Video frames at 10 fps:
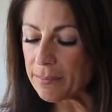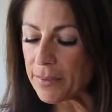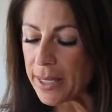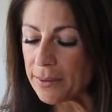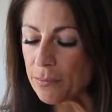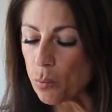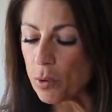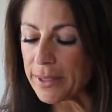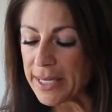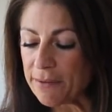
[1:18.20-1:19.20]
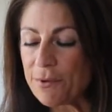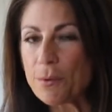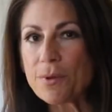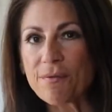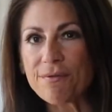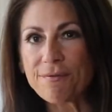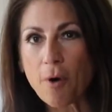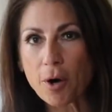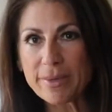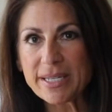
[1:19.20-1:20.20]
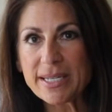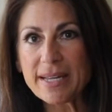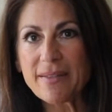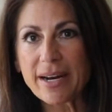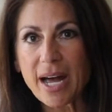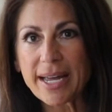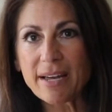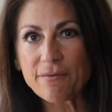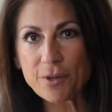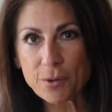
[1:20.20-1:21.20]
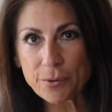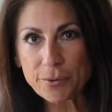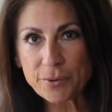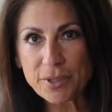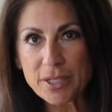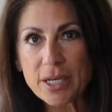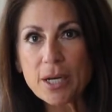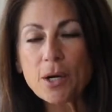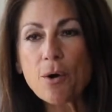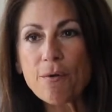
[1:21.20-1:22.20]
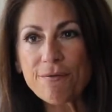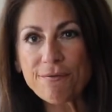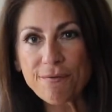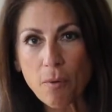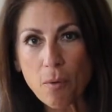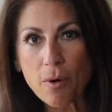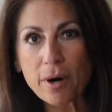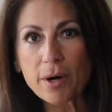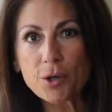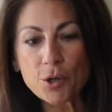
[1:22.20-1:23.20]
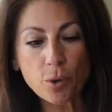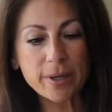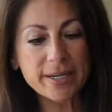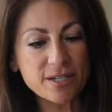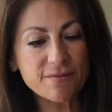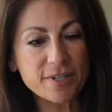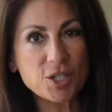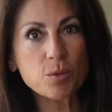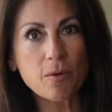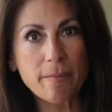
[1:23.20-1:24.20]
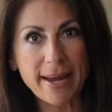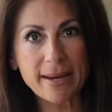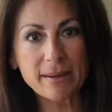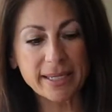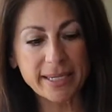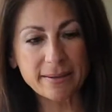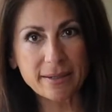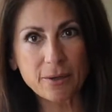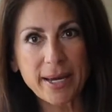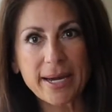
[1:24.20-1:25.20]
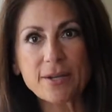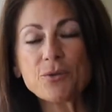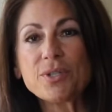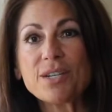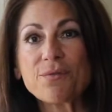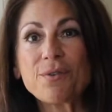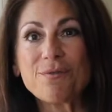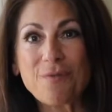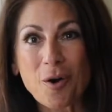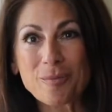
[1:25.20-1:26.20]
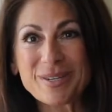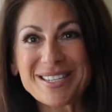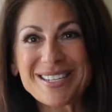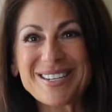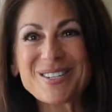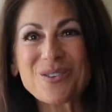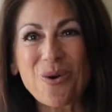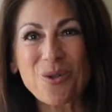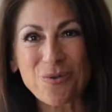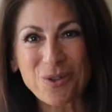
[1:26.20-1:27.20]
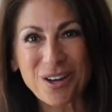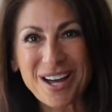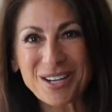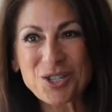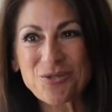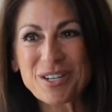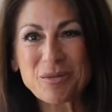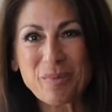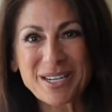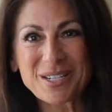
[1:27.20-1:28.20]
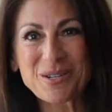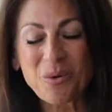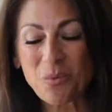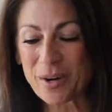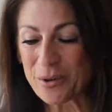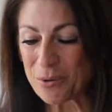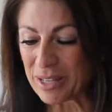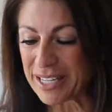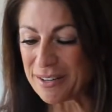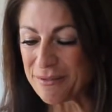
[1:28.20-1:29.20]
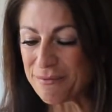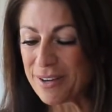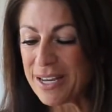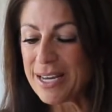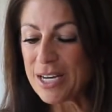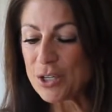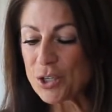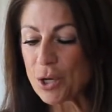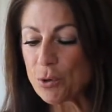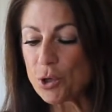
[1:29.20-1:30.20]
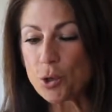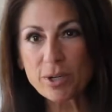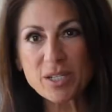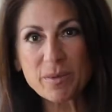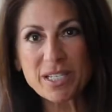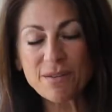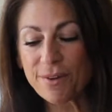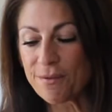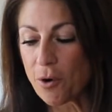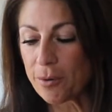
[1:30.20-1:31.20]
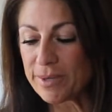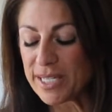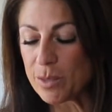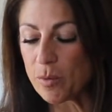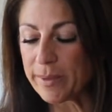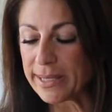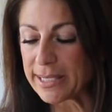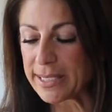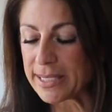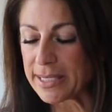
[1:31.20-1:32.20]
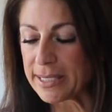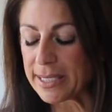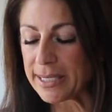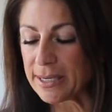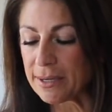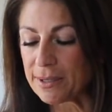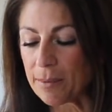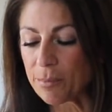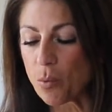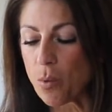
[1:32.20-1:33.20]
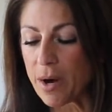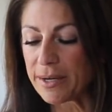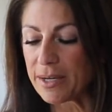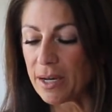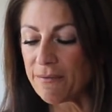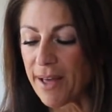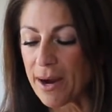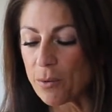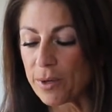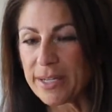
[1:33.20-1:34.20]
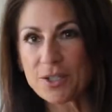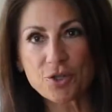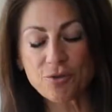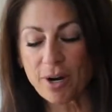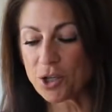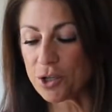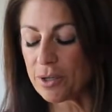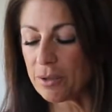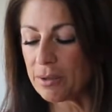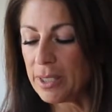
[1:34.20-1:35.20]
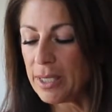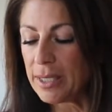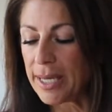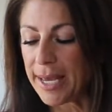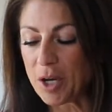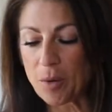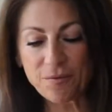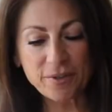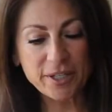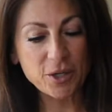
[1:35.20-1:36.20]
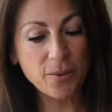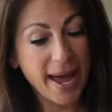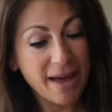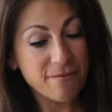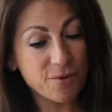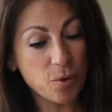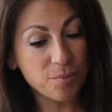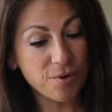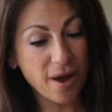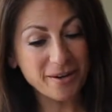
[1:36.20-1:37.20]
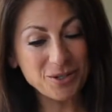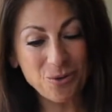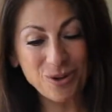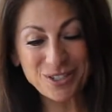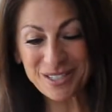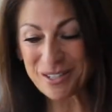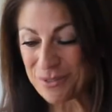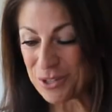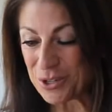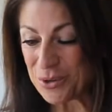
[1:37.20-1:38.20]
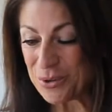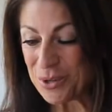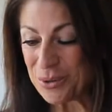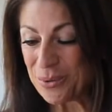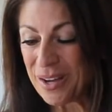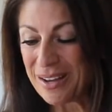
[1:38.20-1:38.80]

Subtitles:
it will give you the pharmacy that I have used for your individual mailing. Okay, I use different pharmacies all over the country depending on where you live. So your specific pharmacy will be listed in number one of our instructional. And hopefully you have your product all delivered to you